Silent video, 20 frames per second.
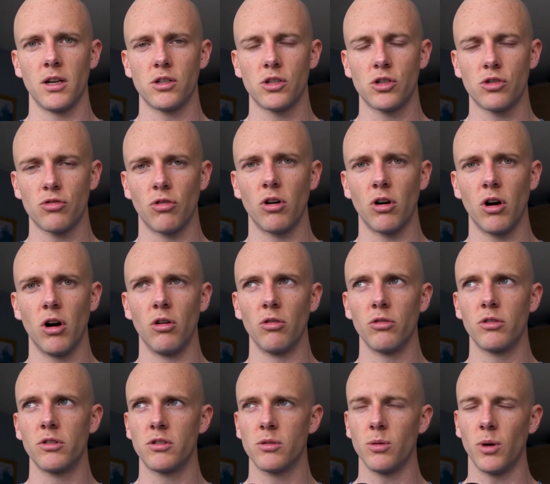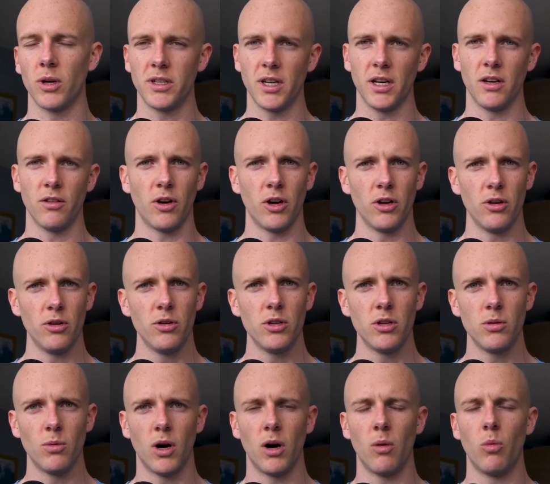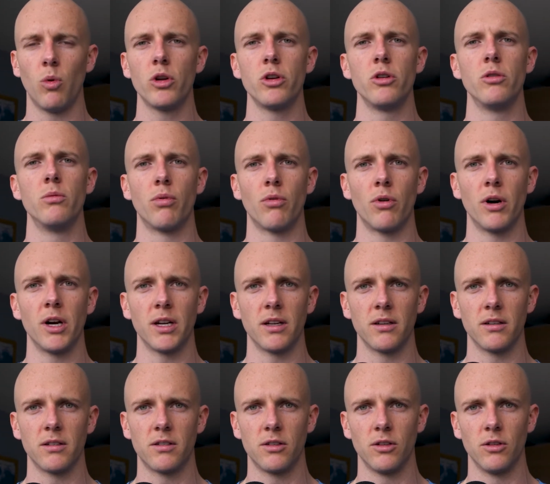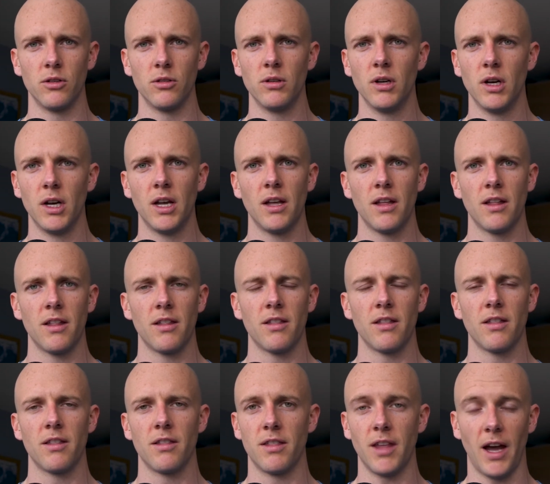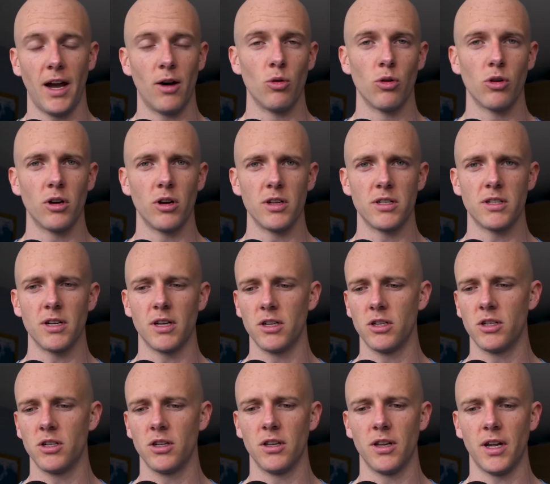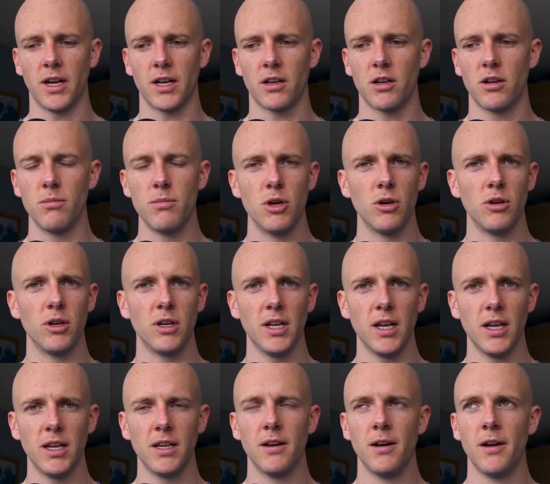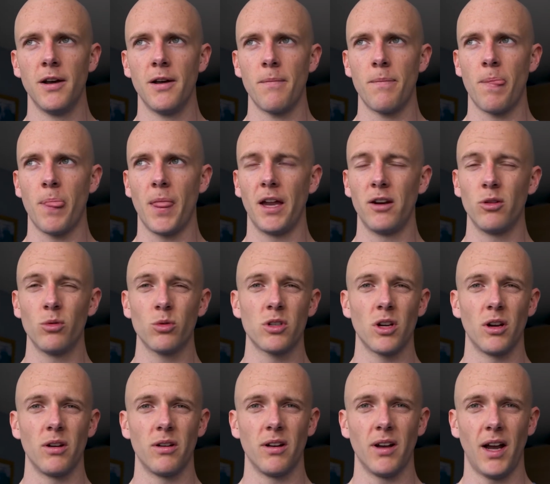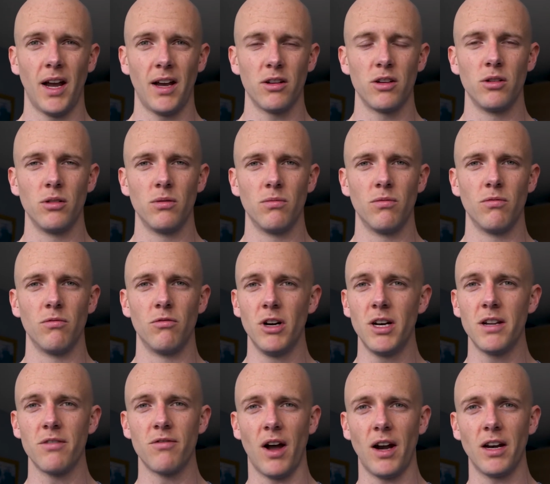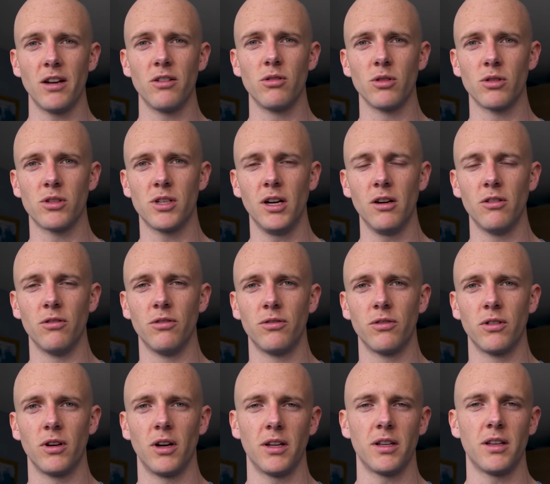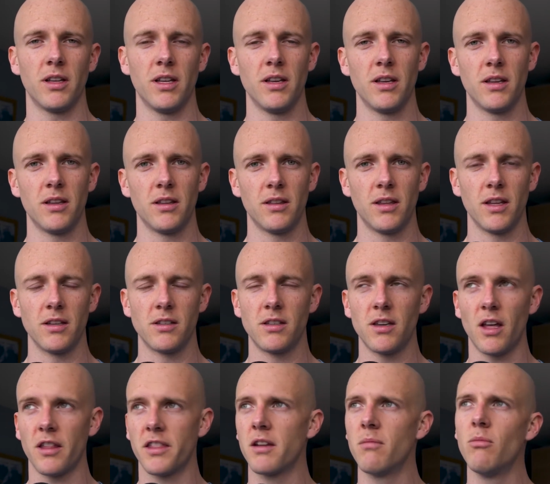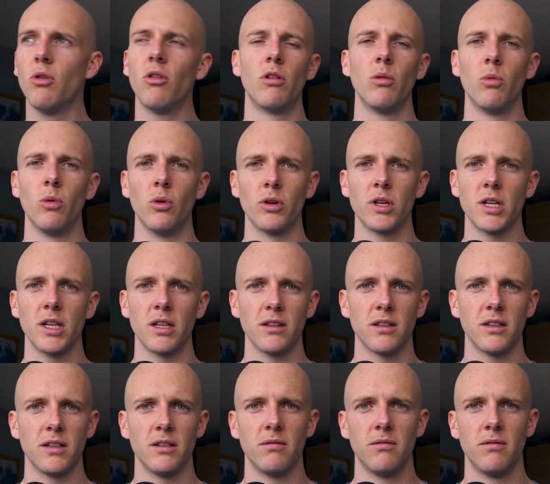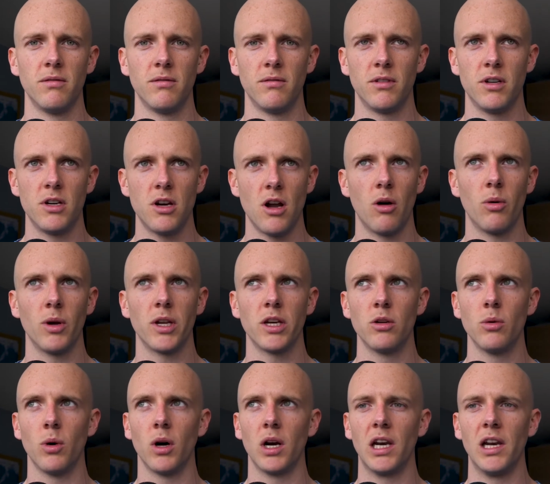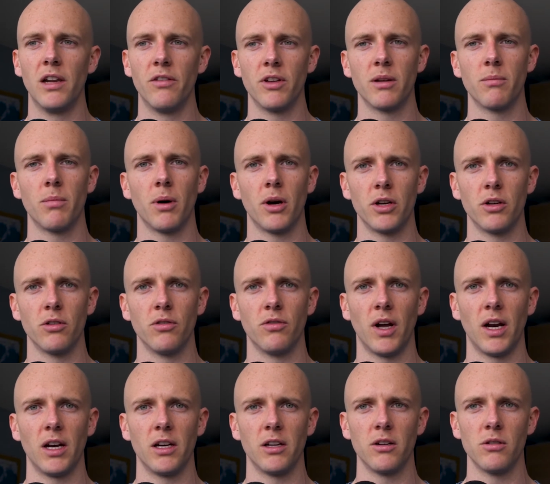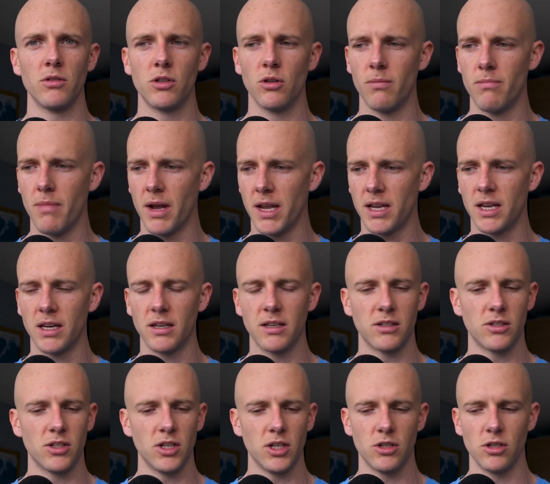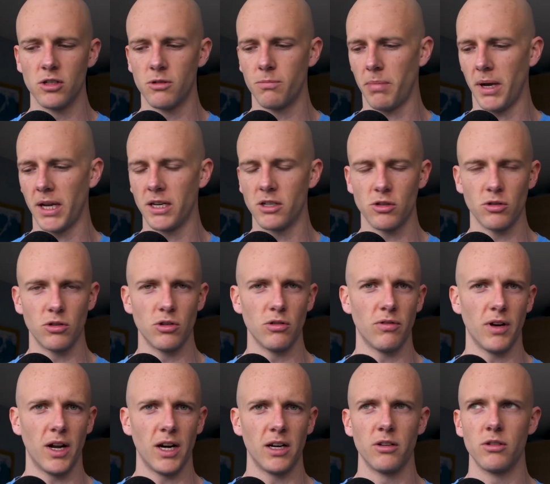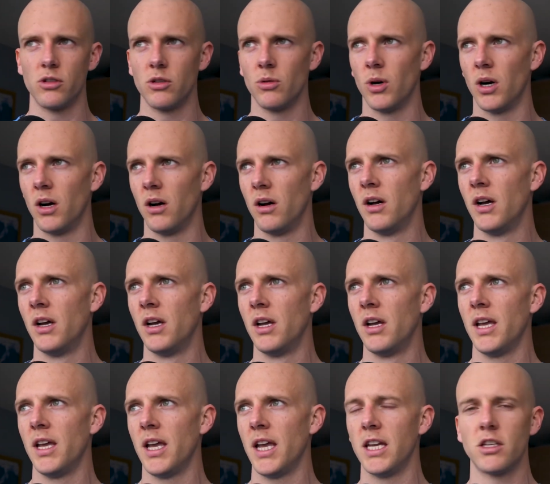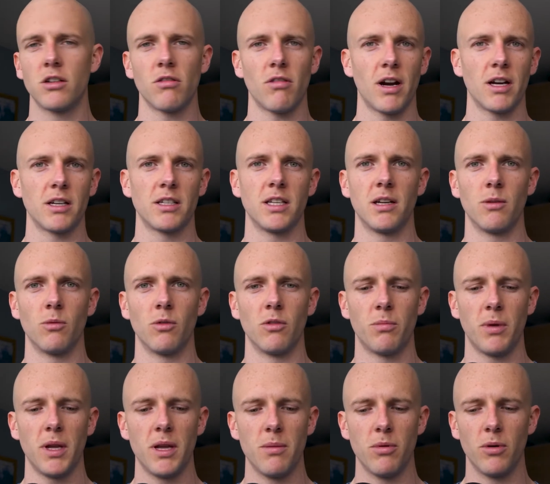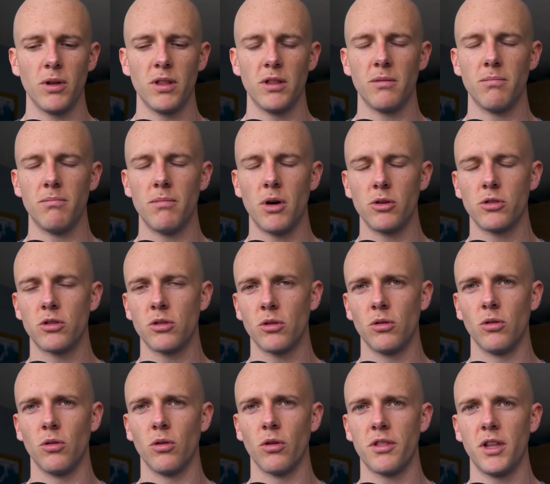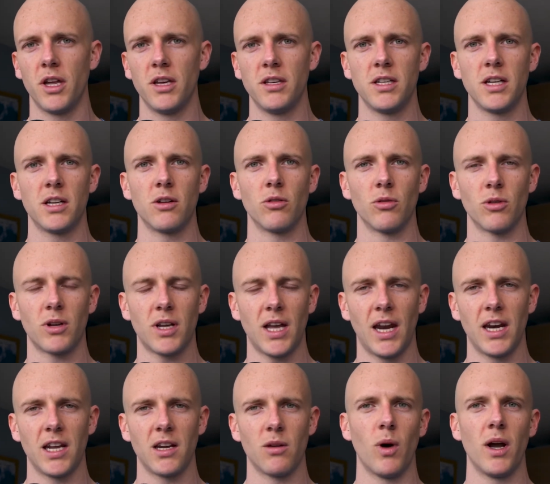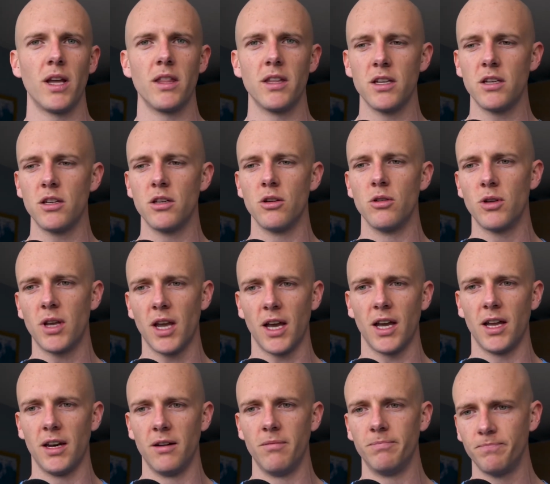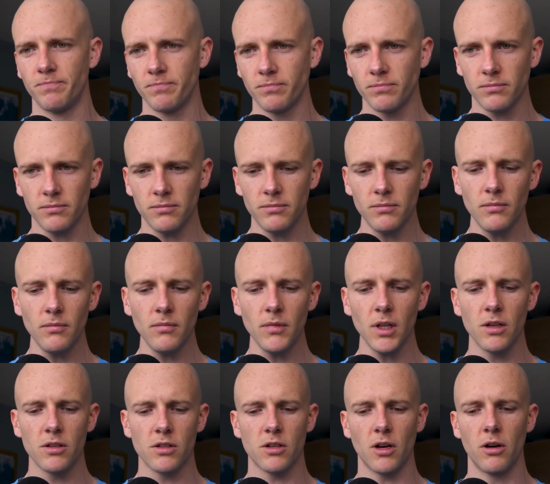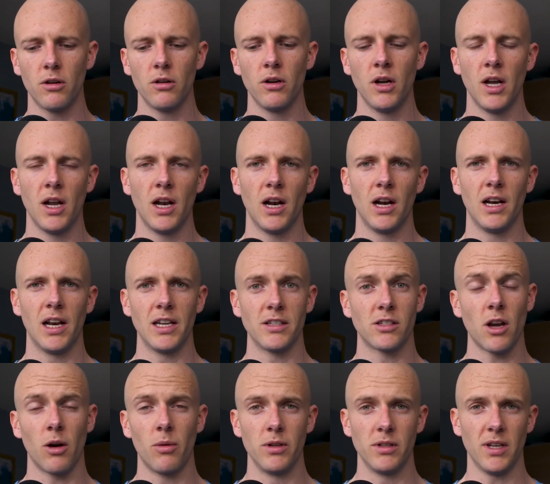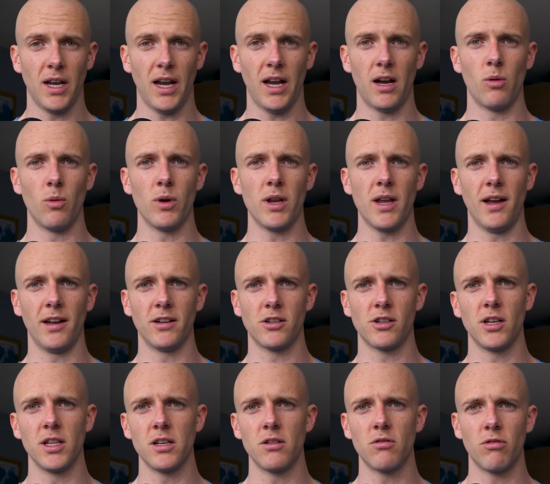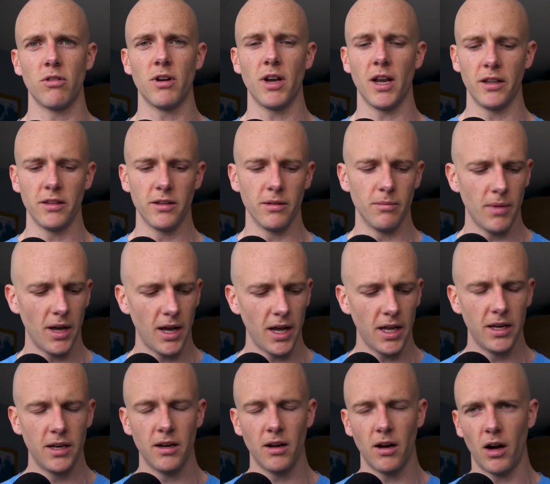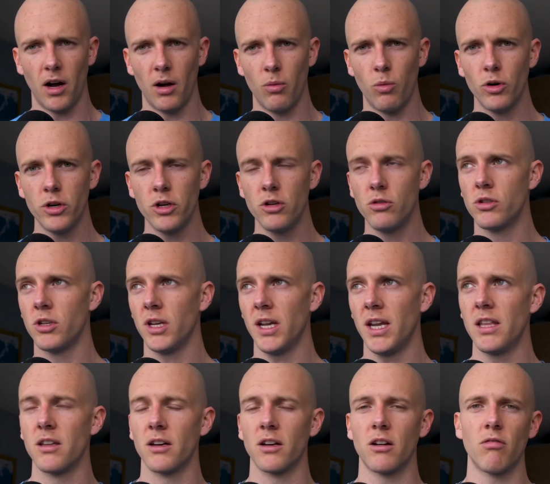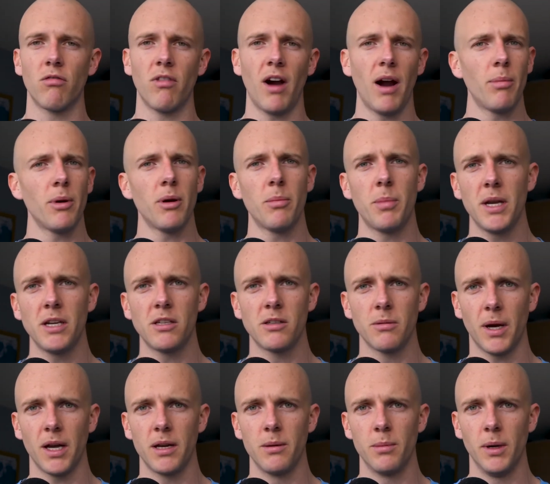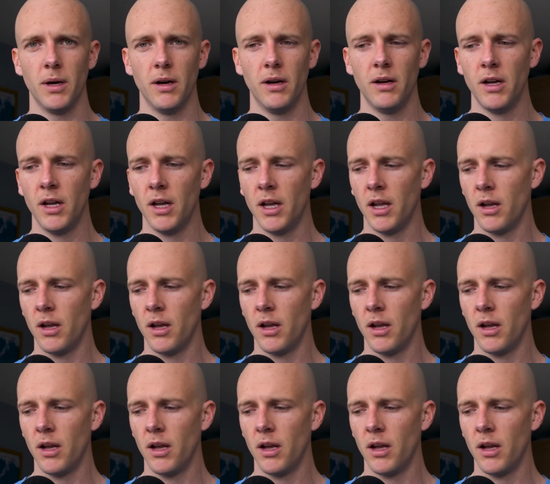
a stronghold to identify who you are, what you bring to that organization, that community and also how you really value yourself. Like it, there's nothing more rewarding than knowing you are living by your values. You're making decisions based on your values. You are interacting with people in the most authentic and organic way that you can. So let's go into how we actually create them. And I want you to either grab a piece of paper.